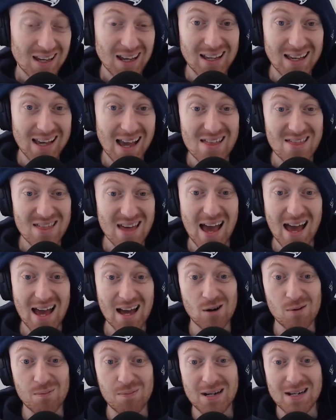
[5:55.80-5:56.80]
get their
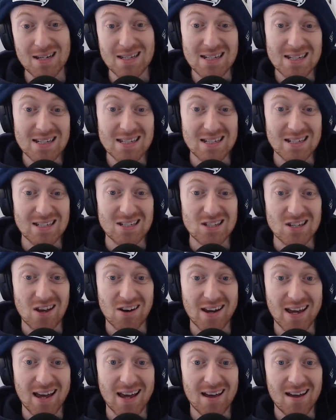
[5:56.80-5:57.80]
help and assistance
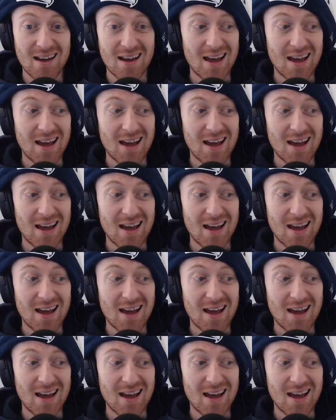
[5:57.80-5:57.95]
on it.